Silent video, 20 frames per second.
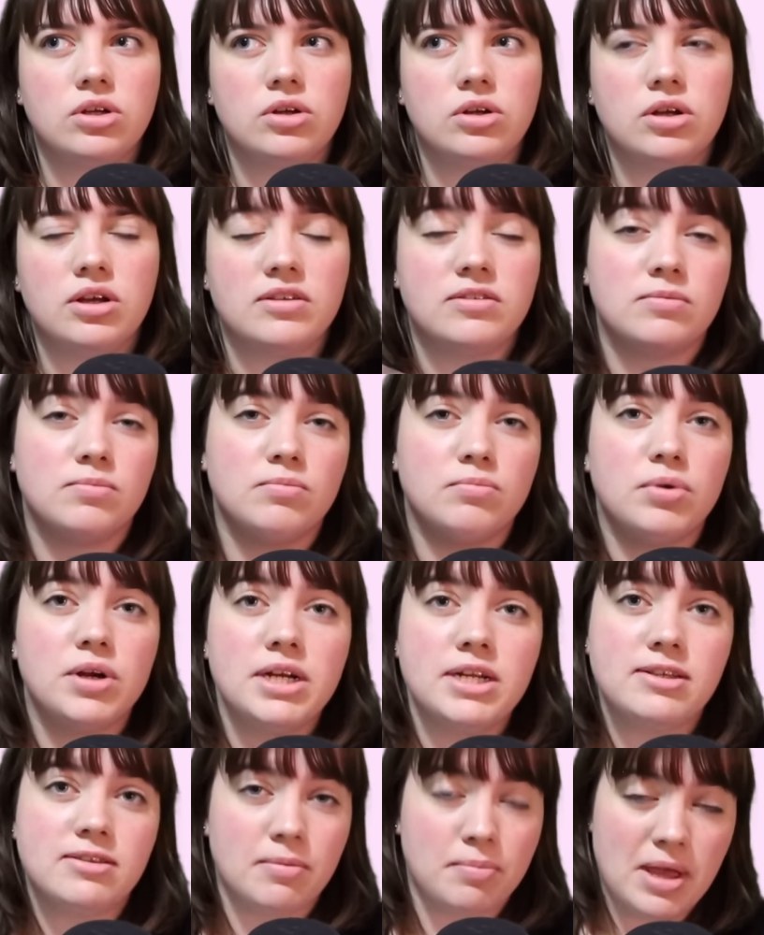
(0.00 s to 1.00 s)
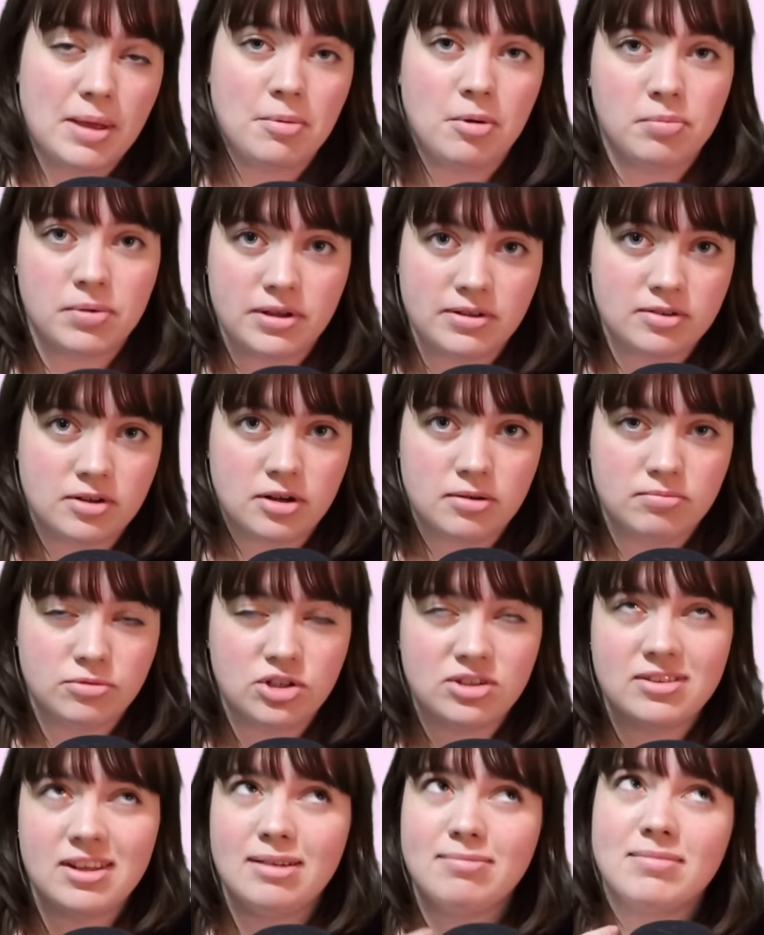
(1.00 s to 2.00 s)
because Britney's a people pleaser,
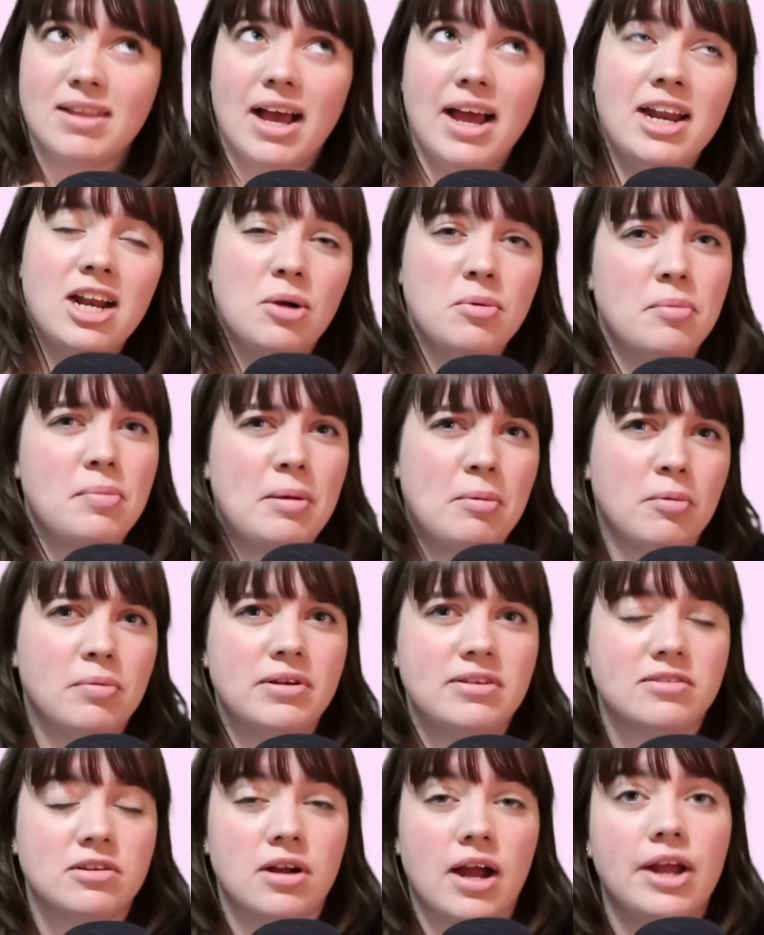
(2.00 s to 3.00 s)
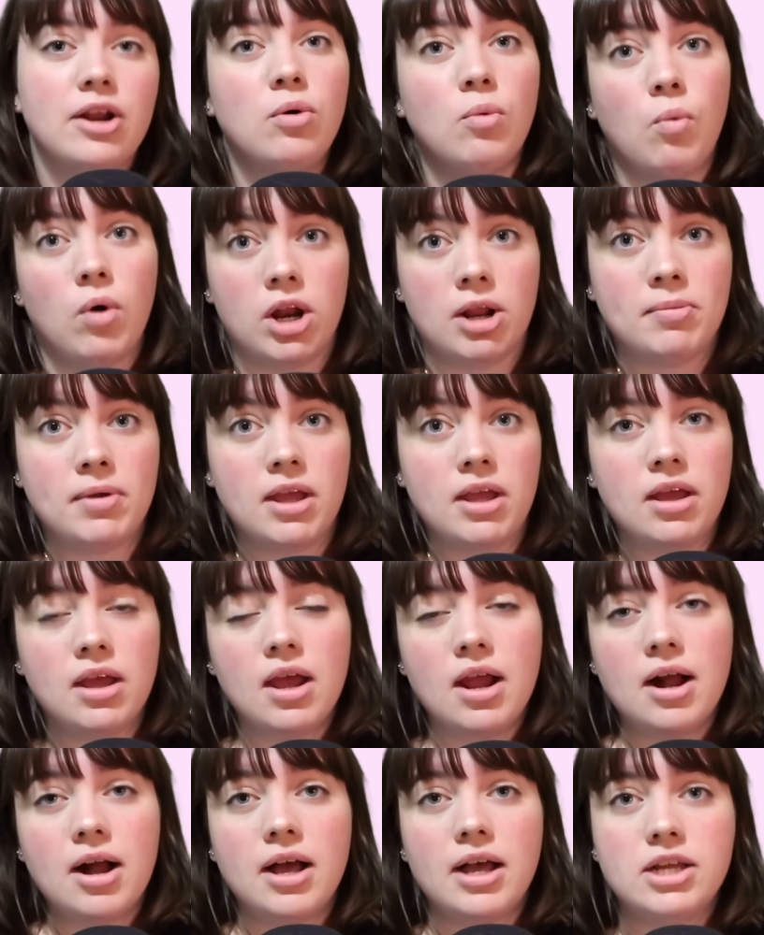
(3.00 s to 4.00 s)
she's like, I know I'm a people pleaser, I don't want to be.
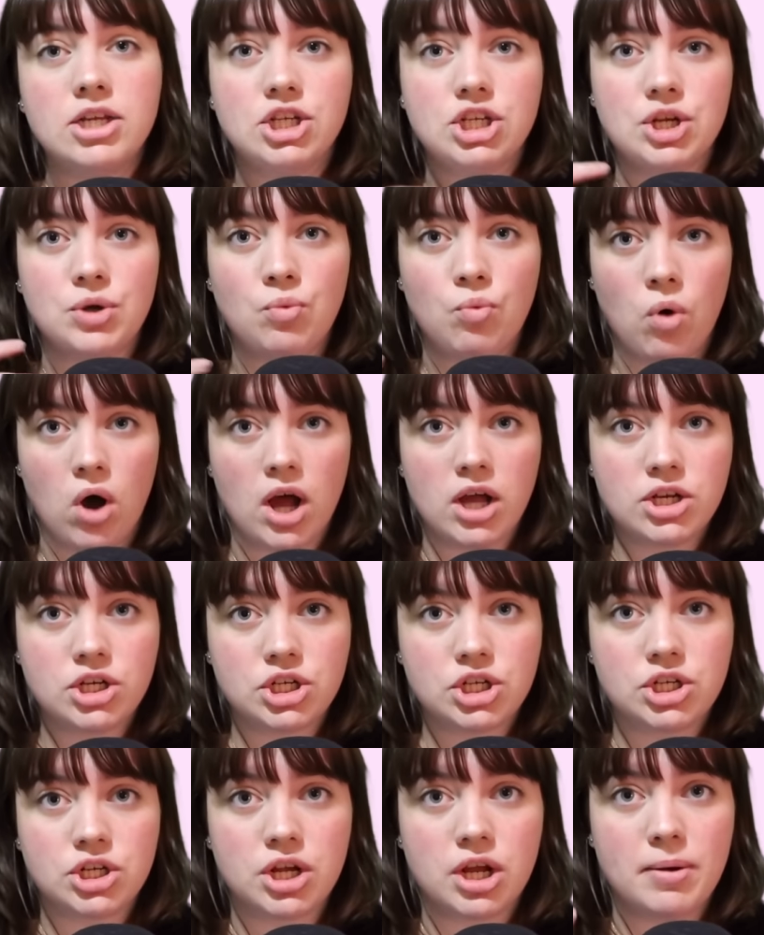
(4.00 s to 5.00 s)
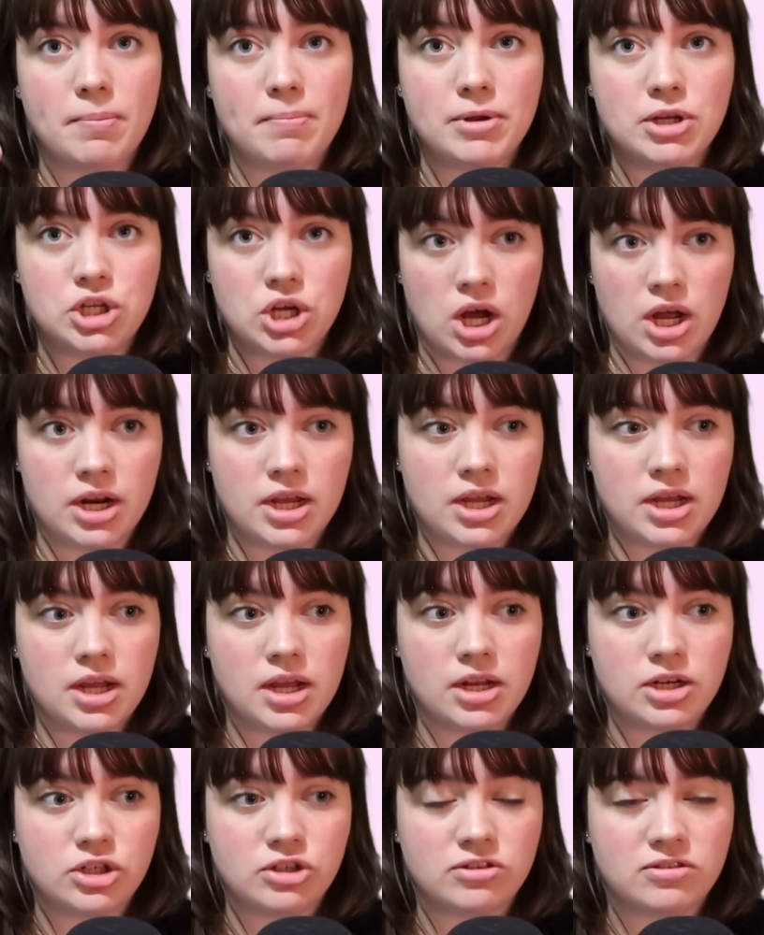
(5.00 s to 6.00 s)
And she watched Madonna
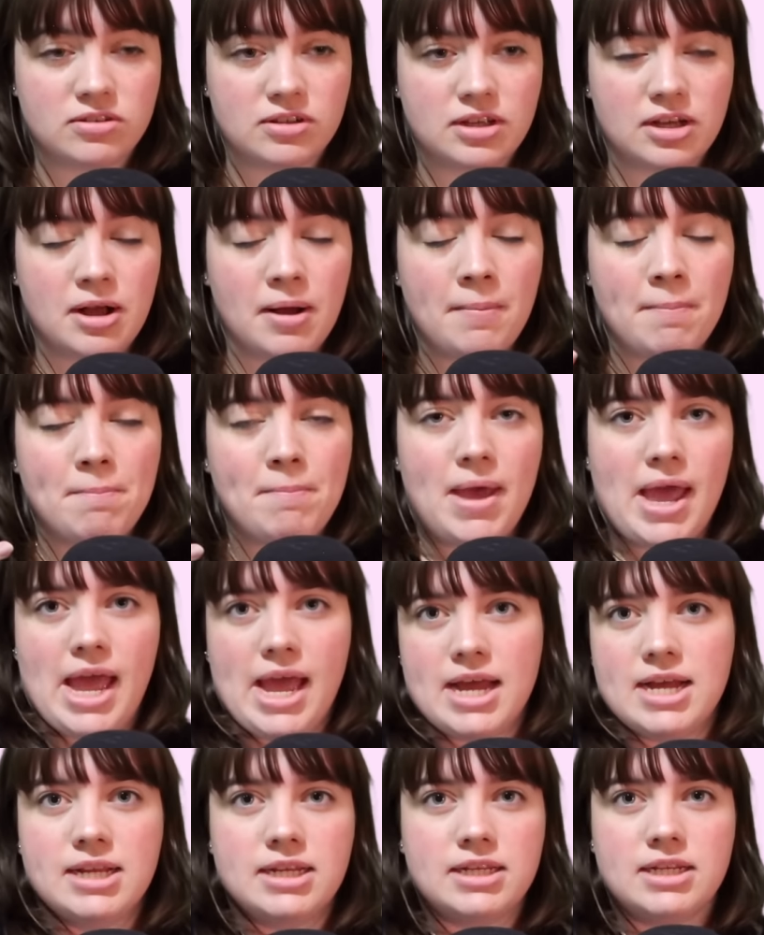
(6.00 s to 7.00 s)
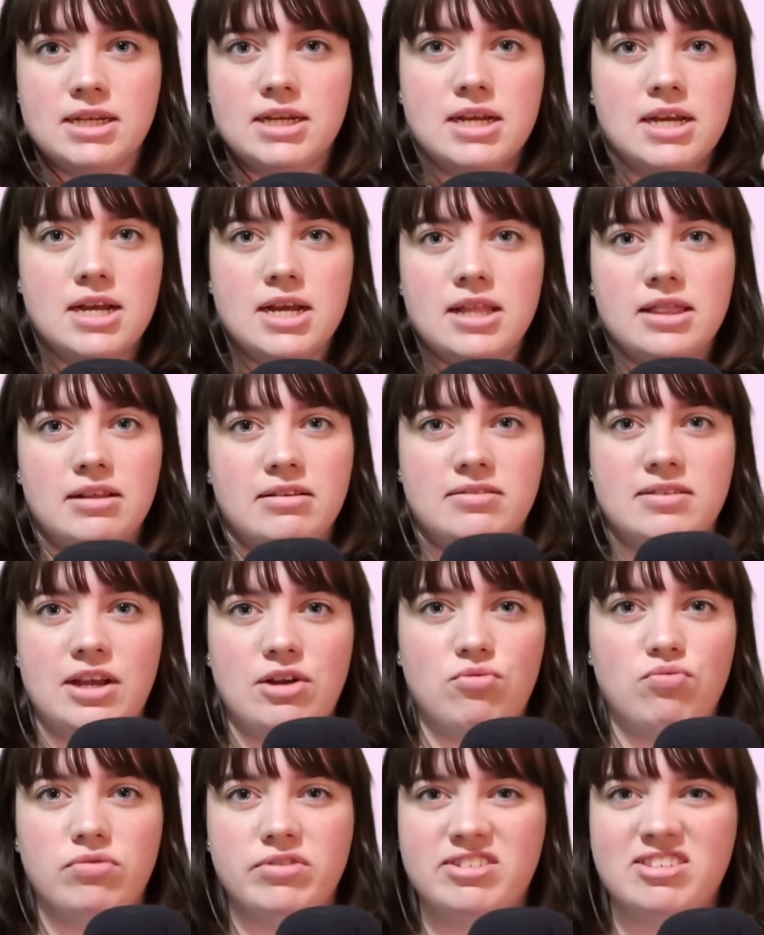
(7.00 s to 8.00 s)
just command this
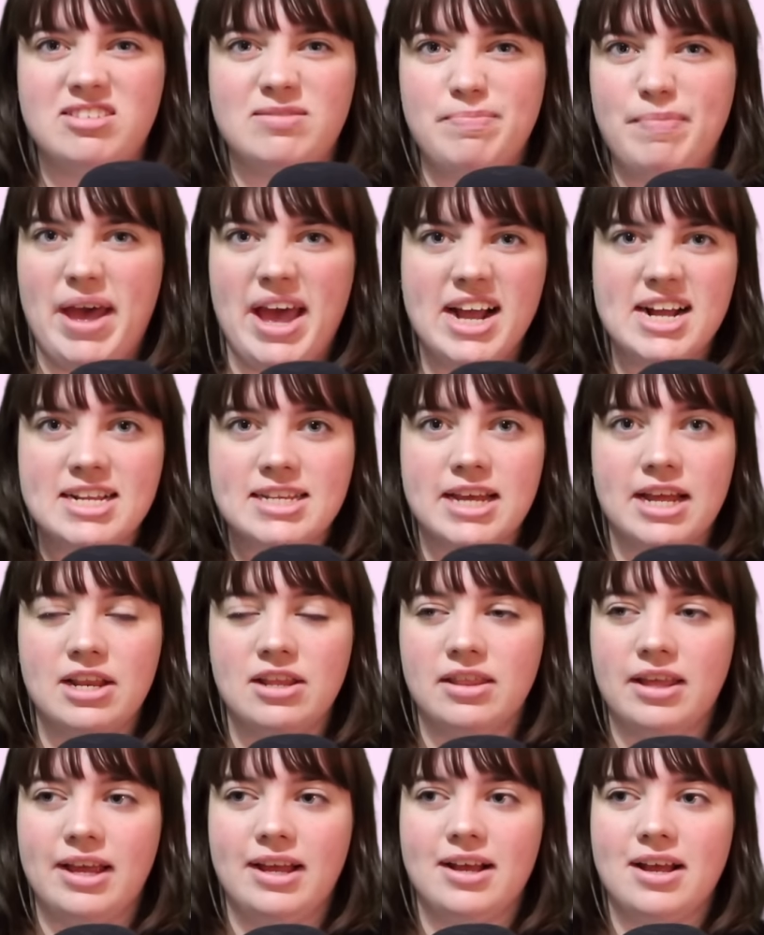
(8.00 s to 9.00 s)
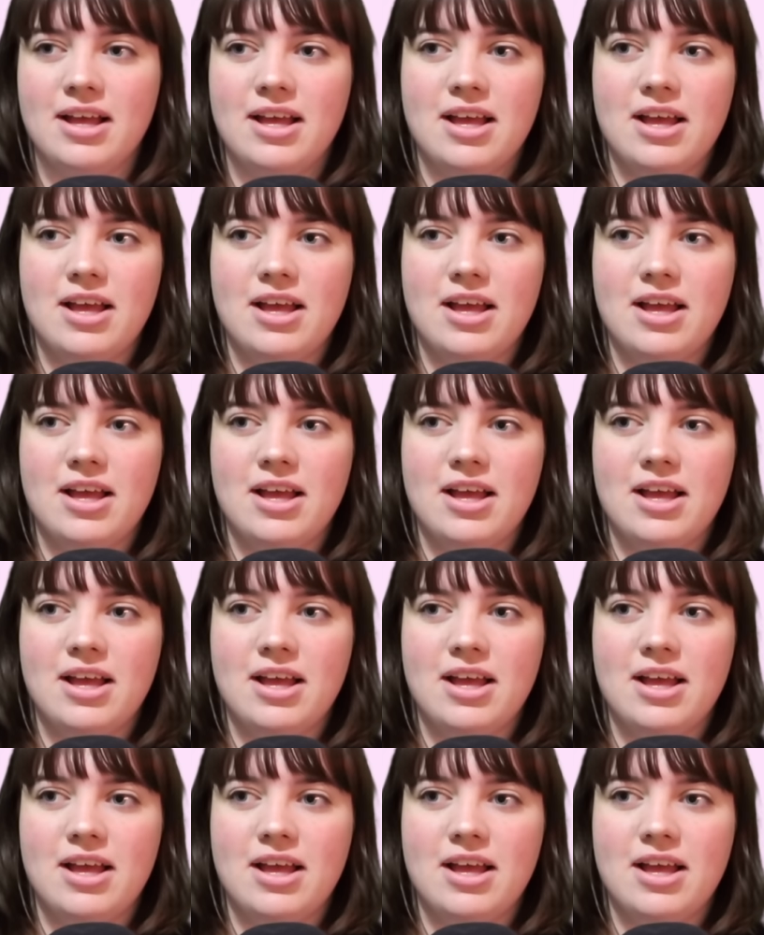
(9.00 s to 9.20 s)
like respect, and like,